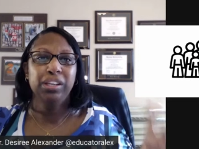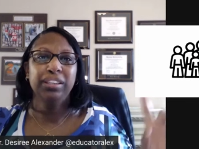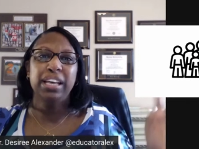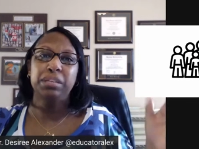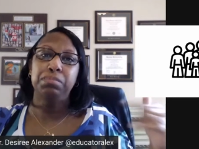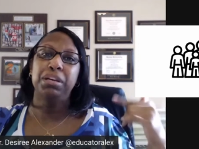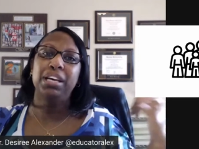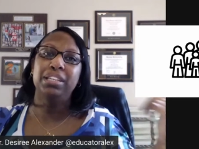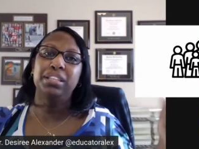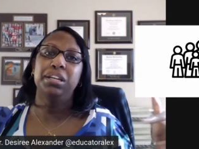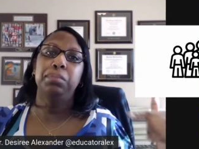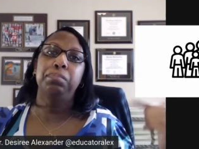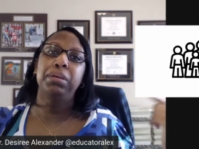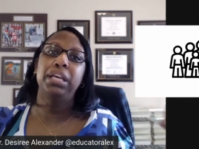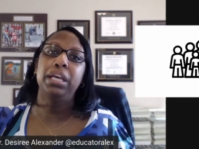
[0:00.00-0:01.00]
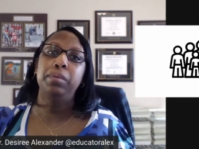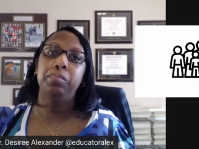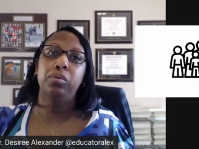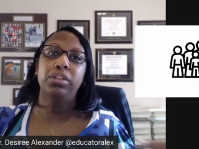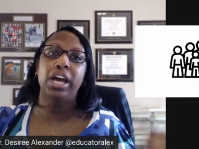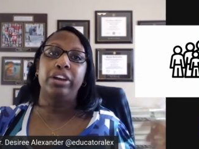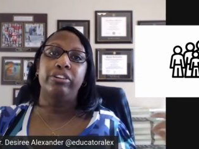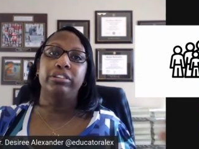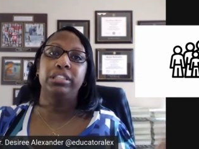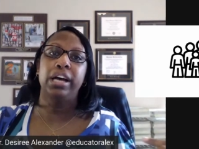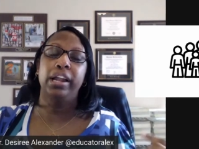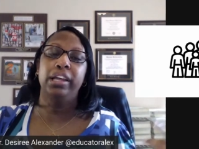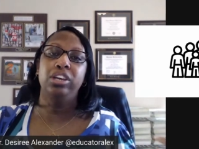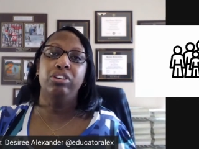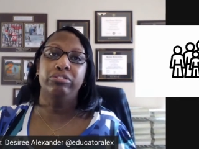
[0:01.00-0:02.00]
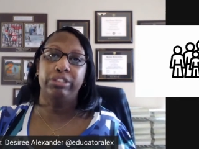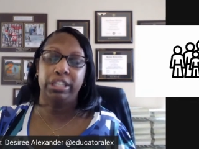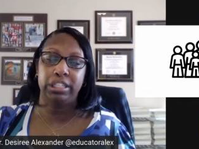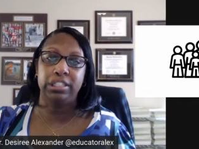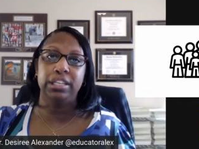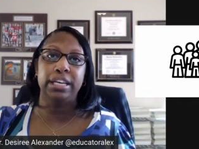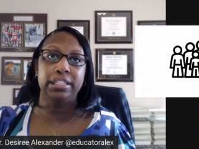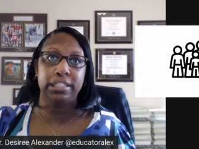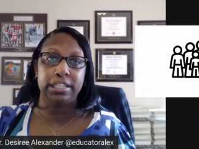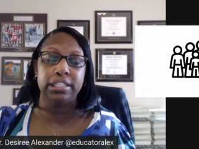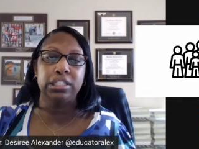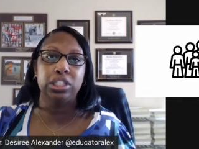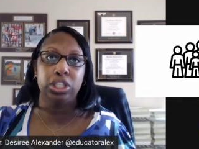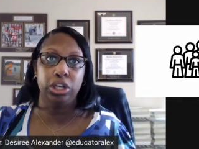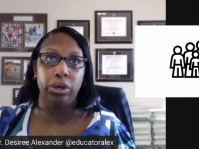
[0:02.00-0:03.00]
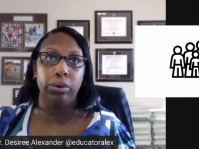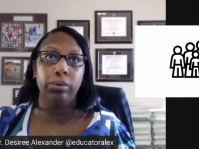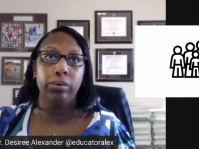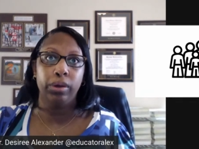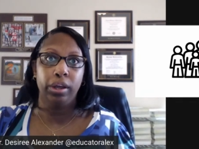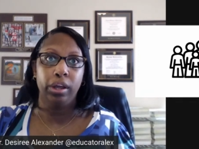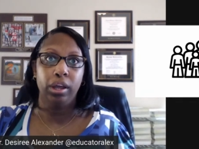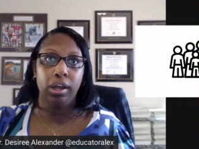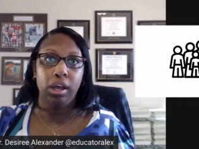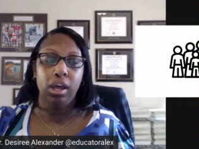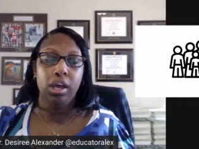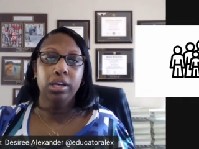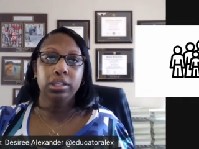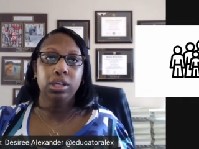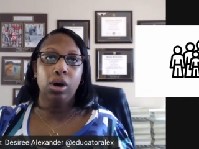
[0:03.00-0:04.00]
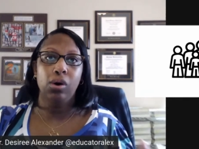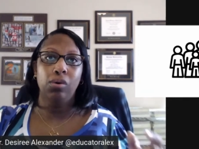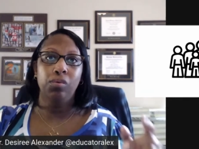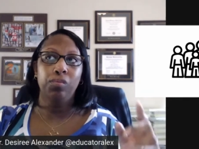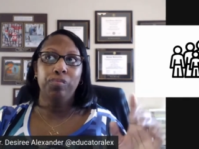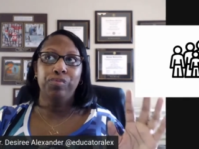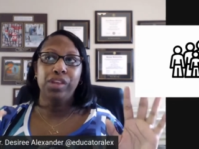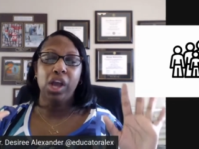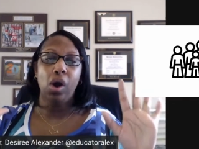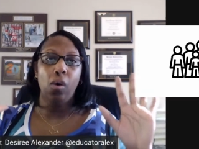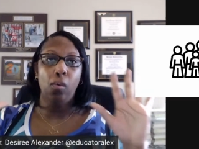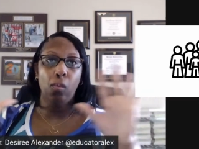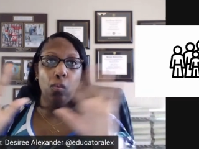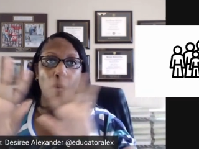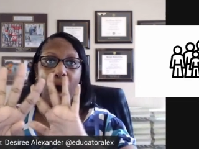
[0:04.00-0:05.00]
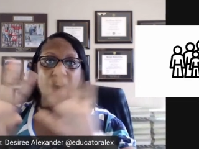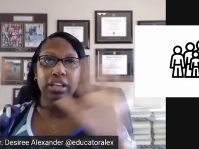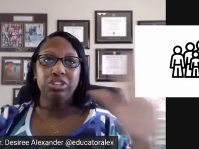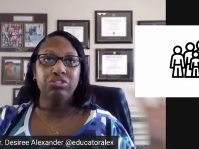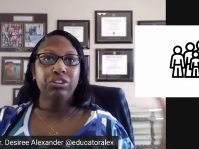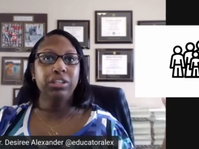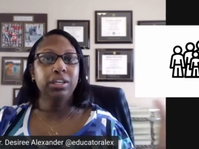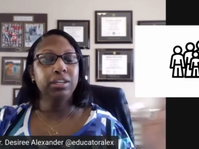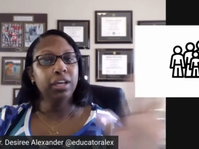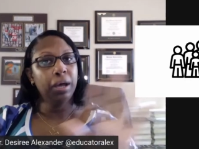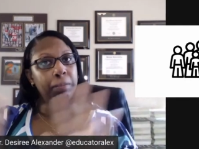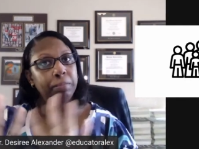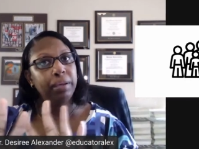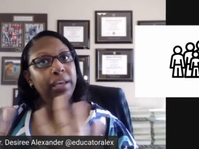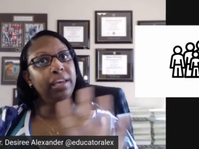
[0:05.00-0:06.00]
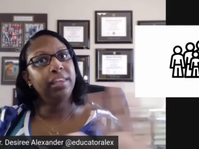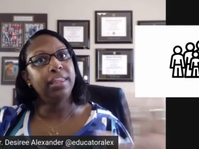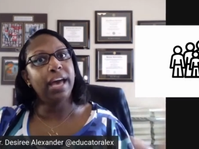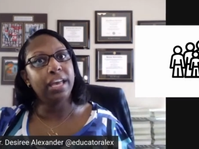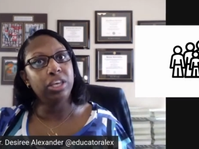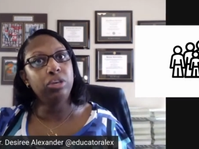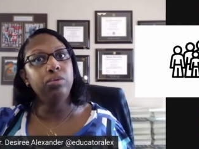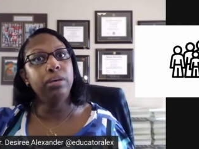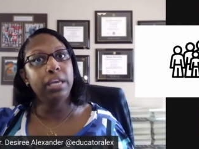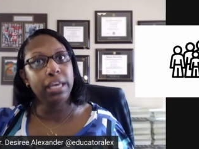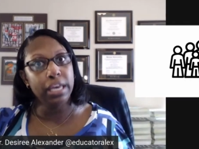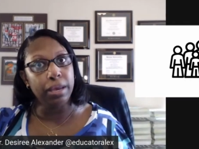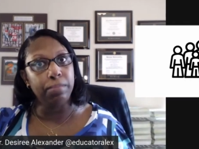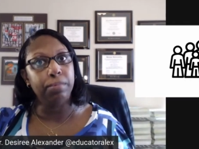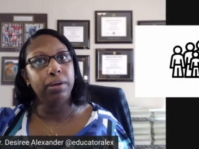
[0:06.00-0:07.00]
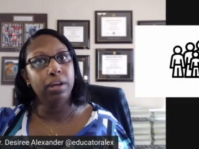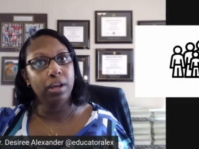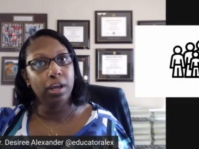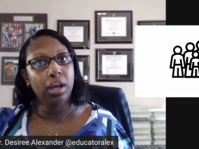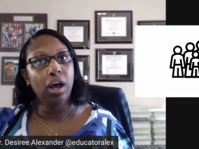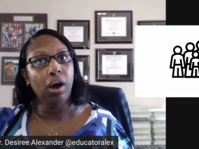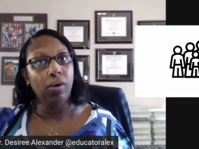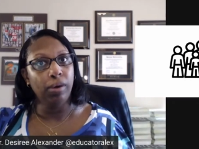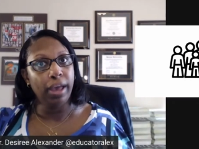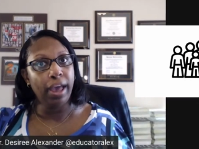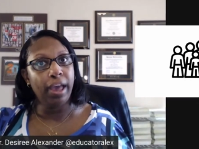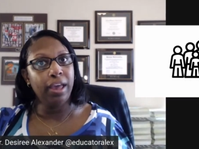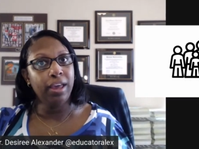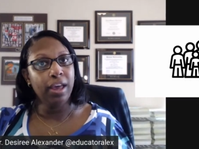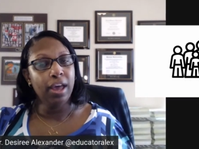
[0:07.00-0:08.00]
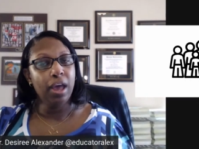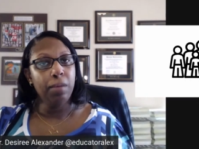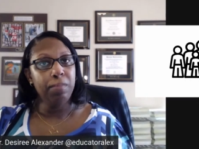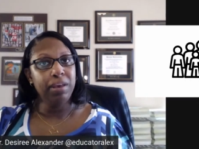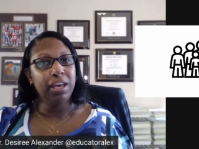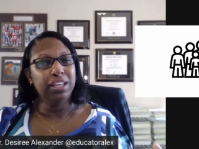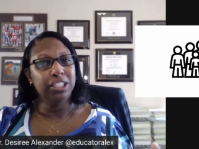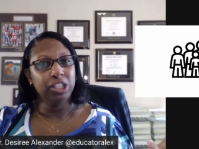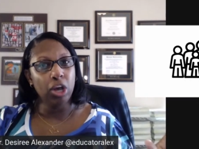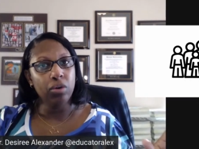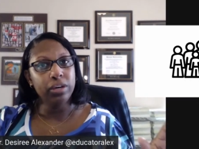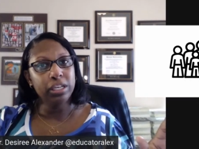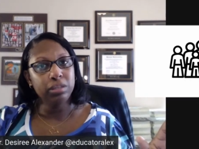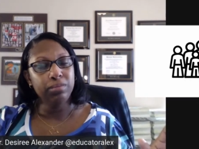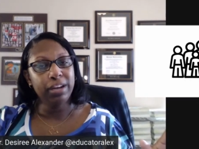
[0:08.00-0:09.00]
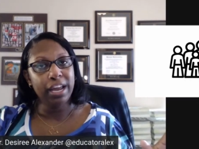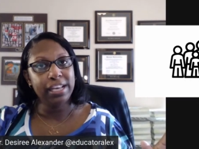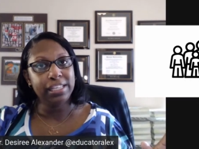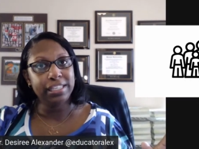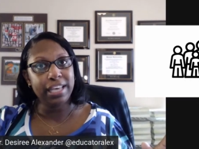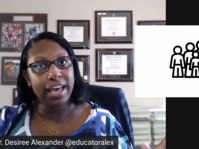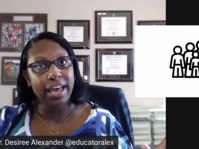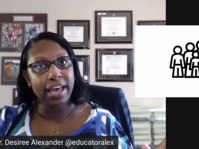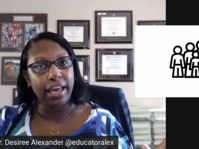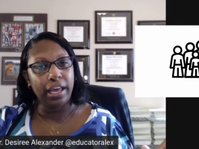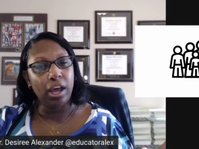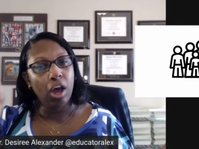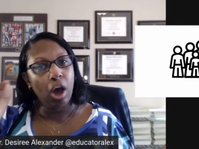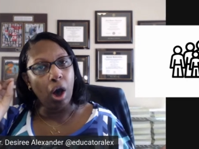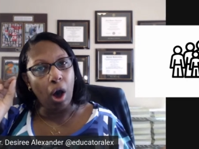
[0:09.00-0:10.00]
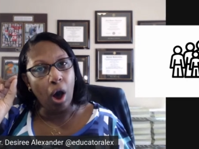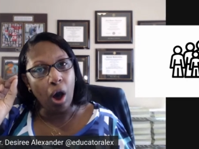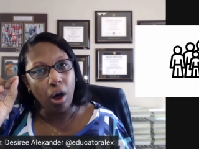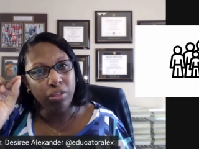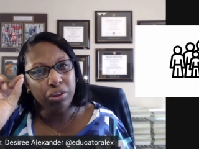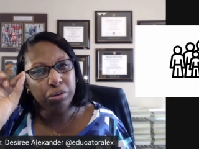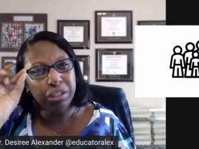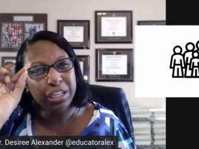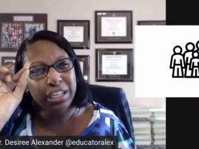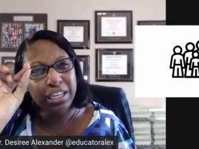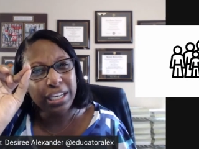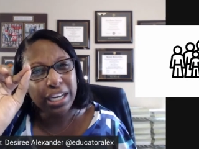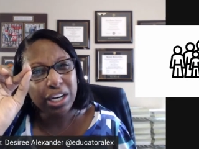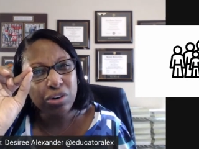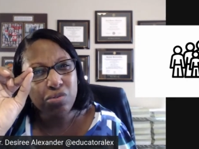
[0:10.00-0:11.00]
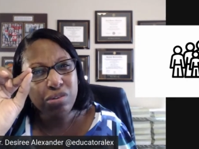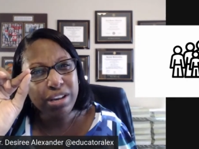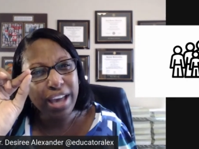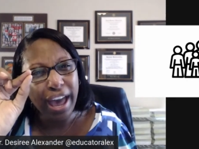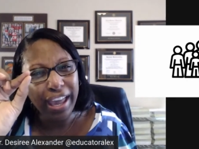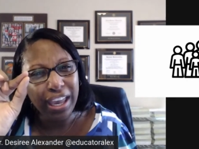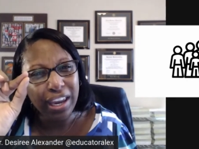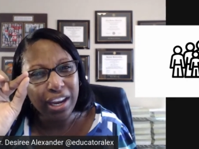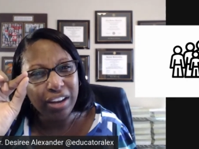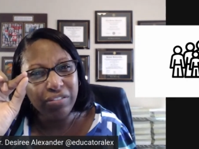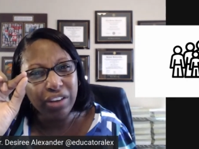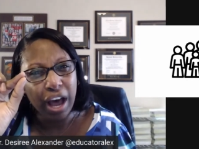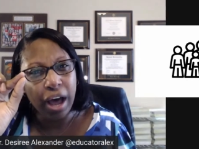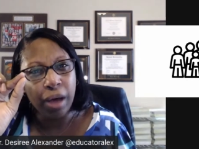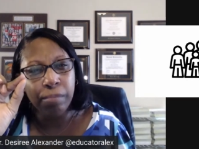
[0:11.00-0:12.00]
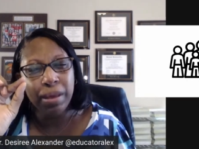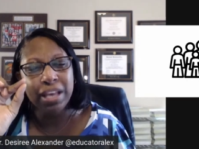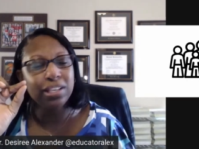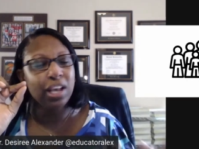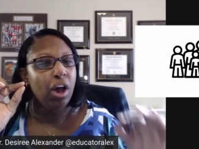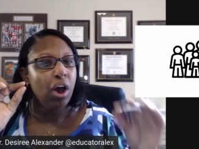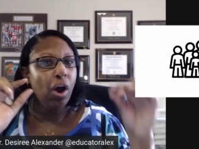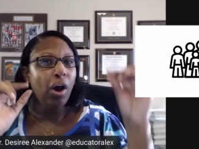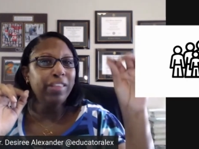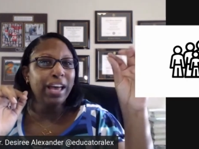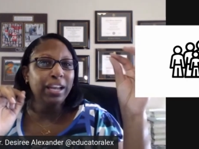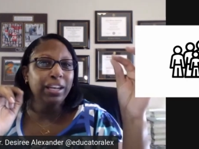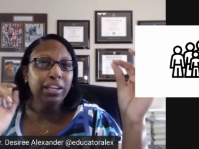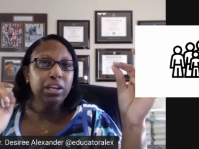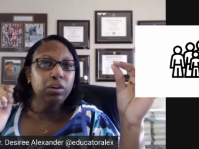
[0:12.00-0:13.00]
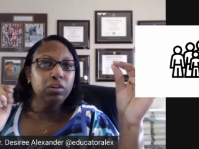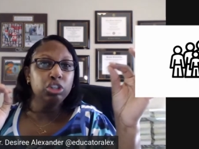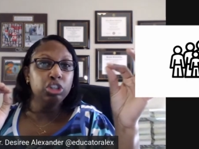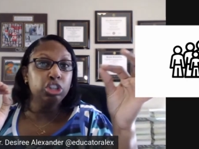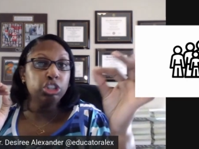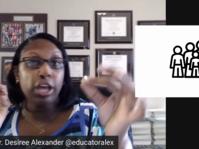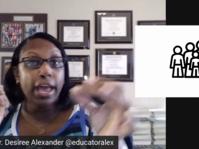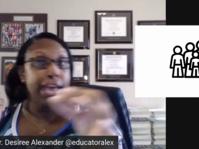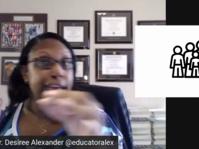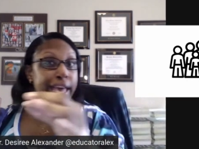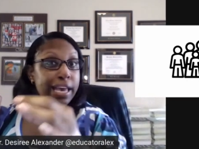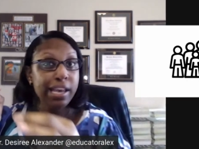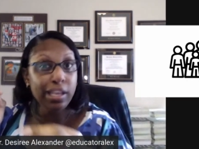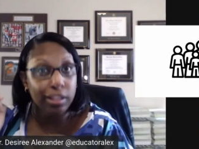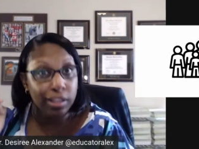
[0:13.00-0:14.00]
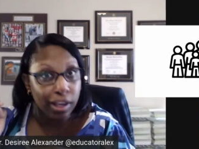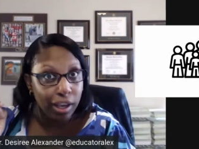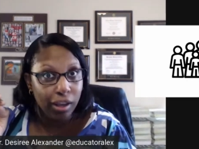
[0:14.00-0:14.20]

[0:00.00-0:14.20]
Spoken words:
That's because of the people that you're telling your successes to. So watch for the company that you keep, okay? Because notice what I said. All those little negative comments or that little shade,